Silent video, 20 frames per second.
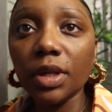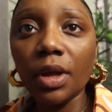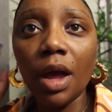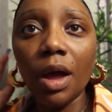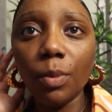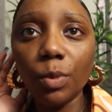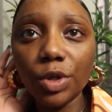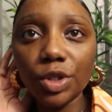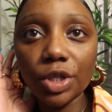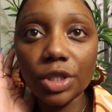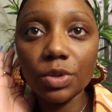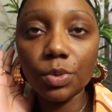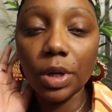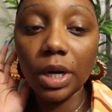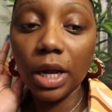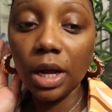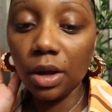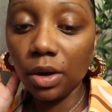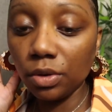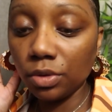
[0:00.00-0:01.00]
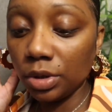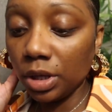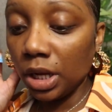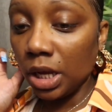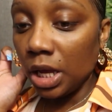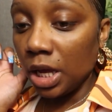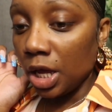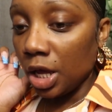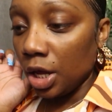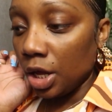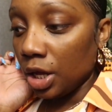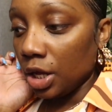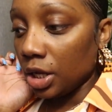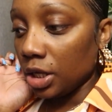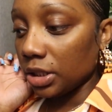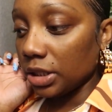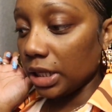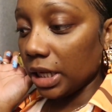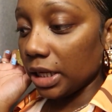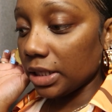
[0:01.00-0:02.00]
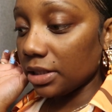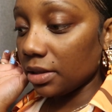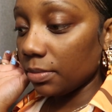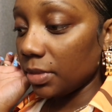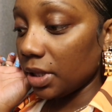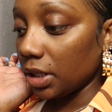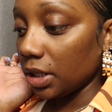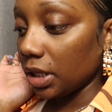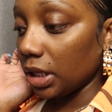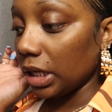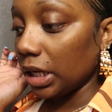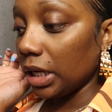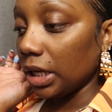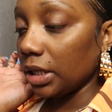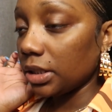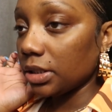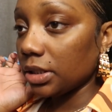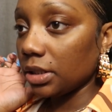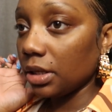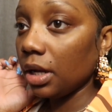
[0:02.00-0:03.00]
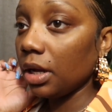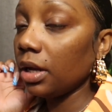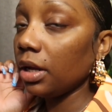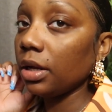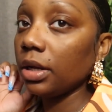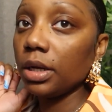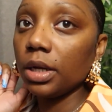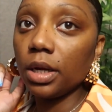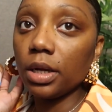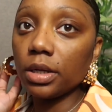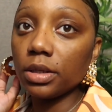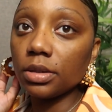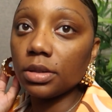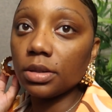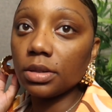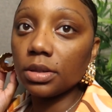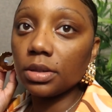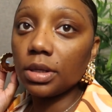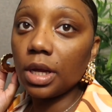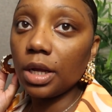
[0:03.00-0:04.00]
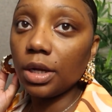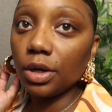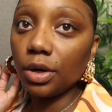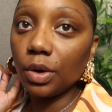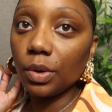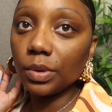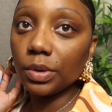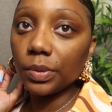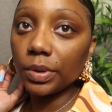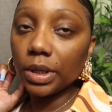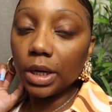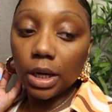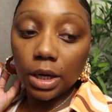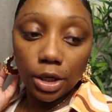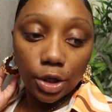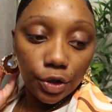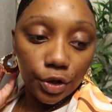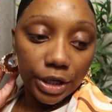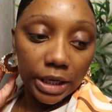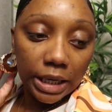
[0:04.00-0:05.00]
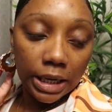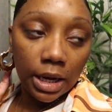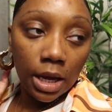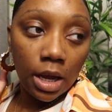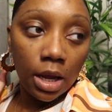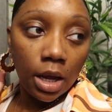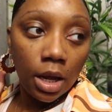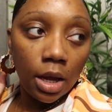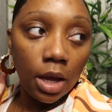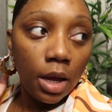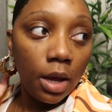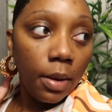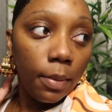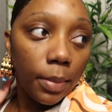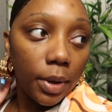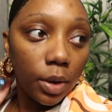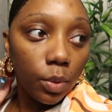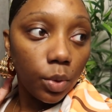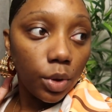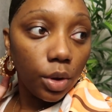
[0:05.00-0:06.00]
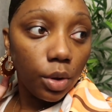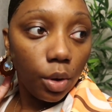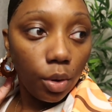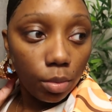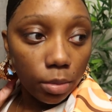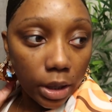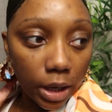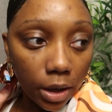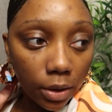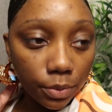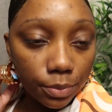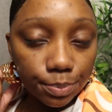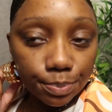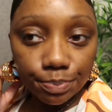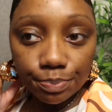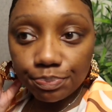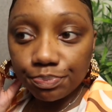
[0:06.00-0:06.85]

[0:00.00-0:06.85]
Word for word: Um, we just went out to get something to eat because, you know, we were hungry, but we're home now.